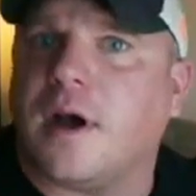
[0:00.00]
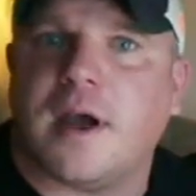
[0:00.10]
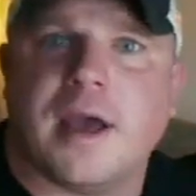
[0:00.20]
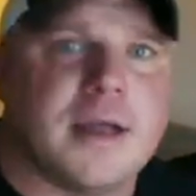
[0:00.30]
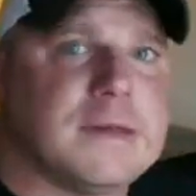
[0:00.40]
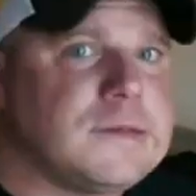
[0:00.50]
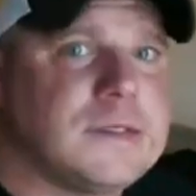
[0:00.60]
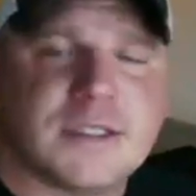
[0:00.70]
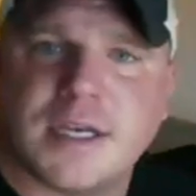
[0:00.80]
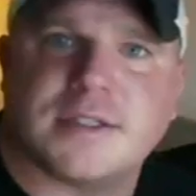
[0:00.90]
And
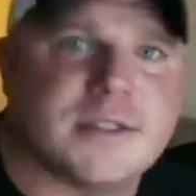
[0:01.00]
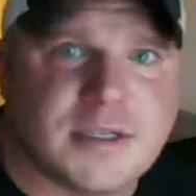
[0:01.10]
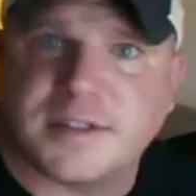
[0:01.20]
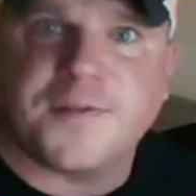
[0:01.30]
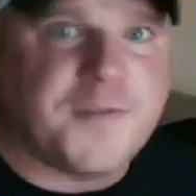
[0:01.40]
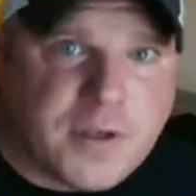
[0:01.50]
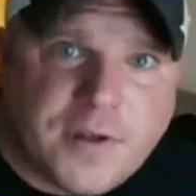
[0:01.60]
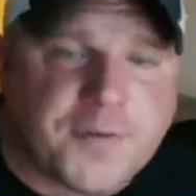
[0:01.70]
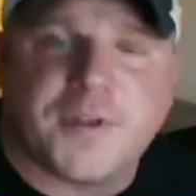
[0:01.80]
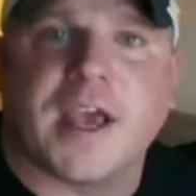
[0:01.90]
she just doesn't feel
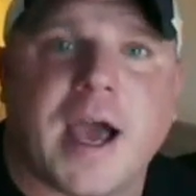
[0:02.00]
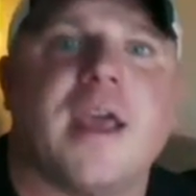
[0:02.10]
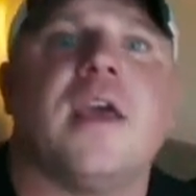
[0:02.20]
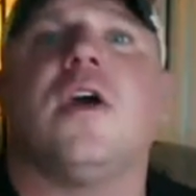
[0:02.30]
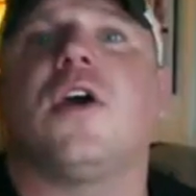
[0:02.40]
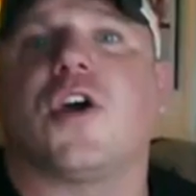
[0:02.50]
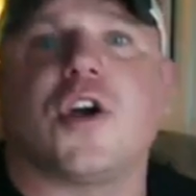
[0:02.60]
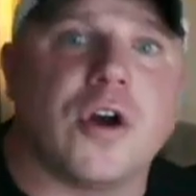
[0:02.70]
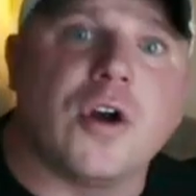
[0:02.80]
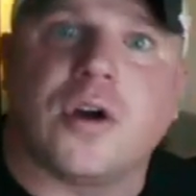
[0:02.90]
it for the guy.
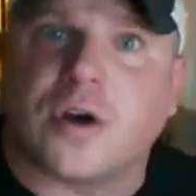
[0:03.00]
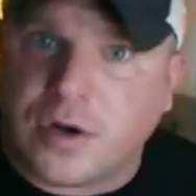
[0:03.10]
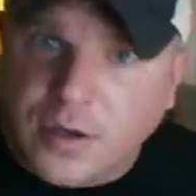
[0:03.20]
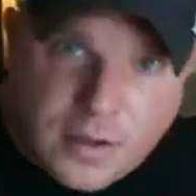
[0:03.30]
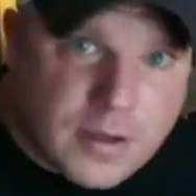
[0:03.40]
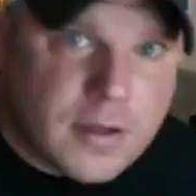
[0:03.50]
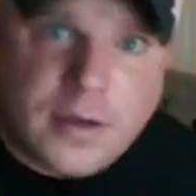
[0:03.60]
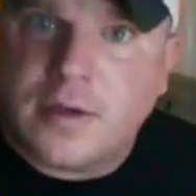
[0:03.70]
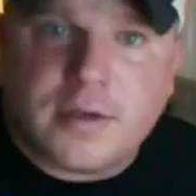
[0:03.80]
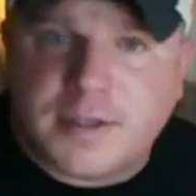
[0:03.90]
Her
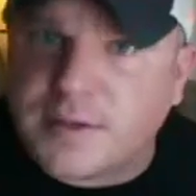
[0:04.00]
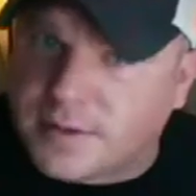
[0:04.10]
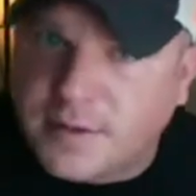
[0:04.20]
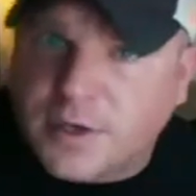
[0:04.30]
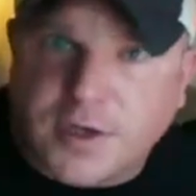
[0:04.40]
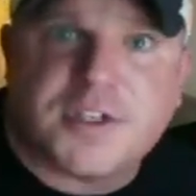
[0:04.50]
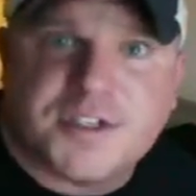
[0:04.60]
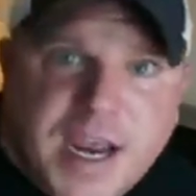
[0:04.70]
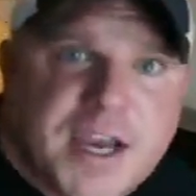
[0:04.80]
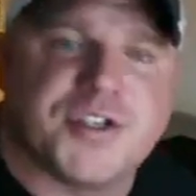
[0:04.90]

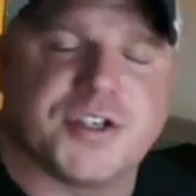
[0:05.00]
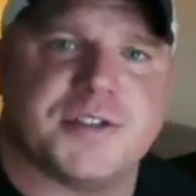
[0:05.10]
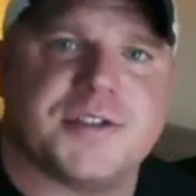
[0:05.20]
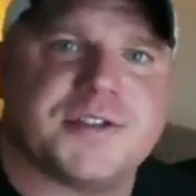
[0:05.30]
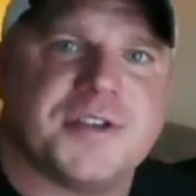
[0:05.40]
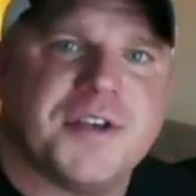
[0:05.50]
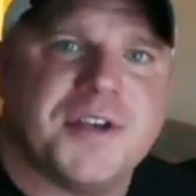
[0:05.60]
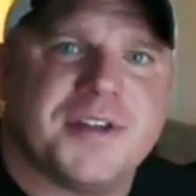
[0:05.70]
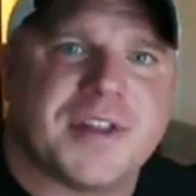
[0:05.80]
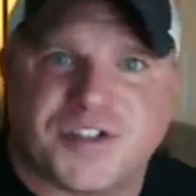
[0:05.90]
stages
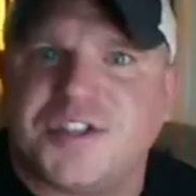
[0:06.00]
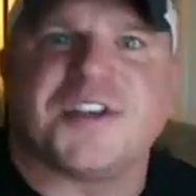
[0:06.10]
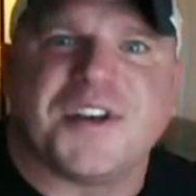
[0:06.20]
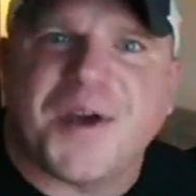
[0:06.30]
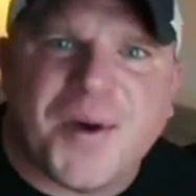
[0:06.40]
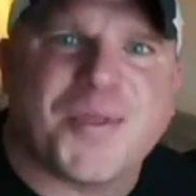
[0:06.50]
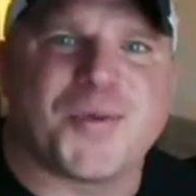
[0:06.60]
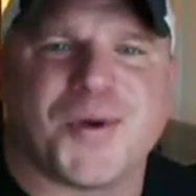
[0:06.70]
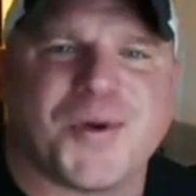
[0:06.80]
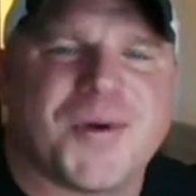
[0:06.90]
that she's going to go
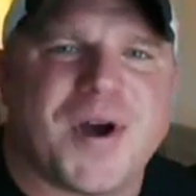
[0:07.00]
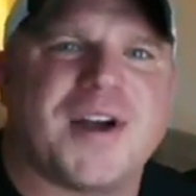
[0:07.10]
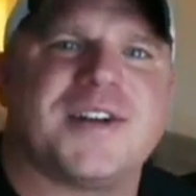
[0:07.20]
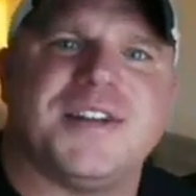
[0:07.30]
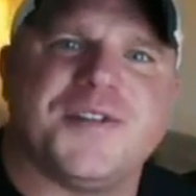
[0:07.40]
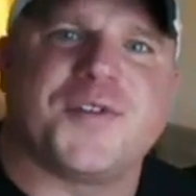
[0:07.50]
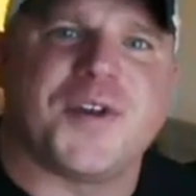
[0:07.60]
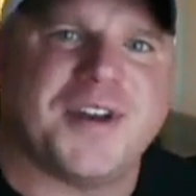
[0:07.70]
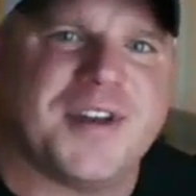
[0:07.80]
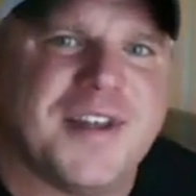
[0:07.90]
through are
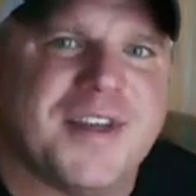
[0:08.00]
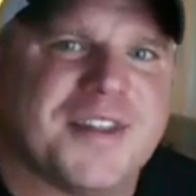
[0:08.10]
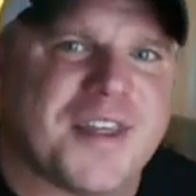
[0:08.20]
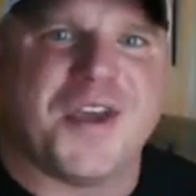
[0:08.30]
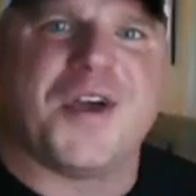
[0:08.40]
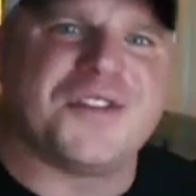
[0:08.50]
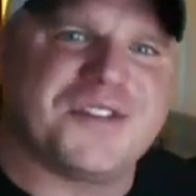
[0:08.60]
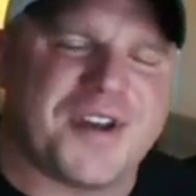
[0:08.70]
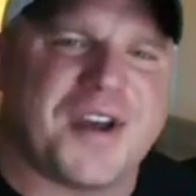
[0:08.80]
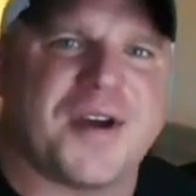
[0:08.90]
different than the other
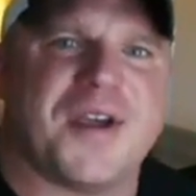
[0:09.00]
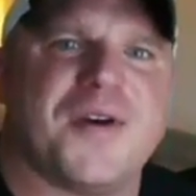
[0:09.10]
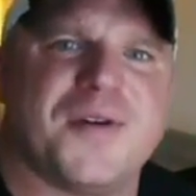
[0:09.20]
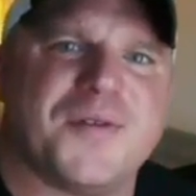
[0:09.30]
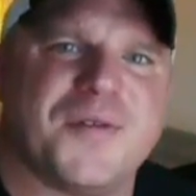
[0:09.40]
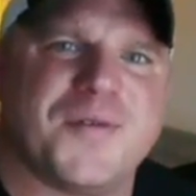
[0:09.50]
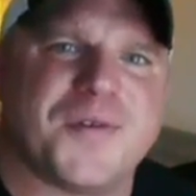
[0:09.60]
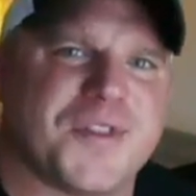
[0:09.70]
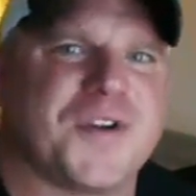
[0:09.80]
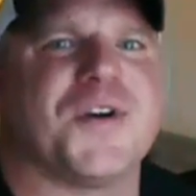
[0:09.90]
scenario
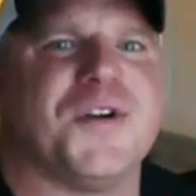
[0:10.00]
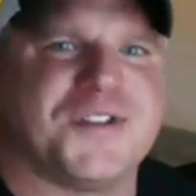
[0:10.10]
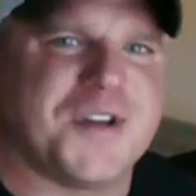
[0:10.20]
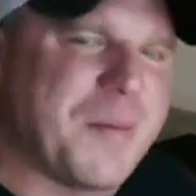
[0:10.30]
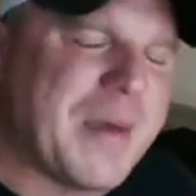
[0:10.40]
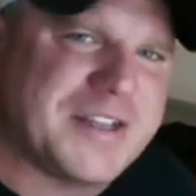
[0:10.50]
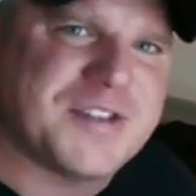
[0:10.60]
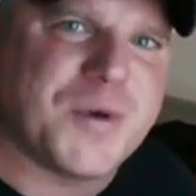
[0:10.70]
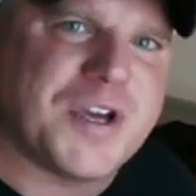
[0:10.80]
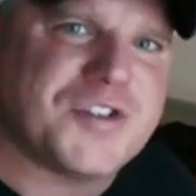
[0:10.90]
with the girl who's going to mate
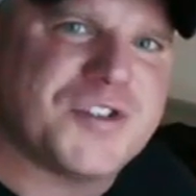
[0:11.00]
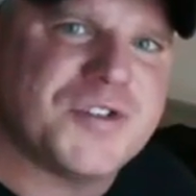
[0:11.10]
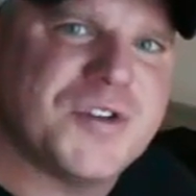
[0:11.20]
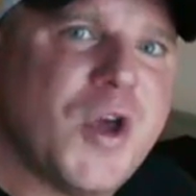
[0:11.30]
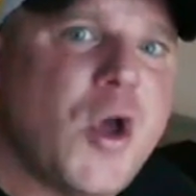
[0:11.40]
switch,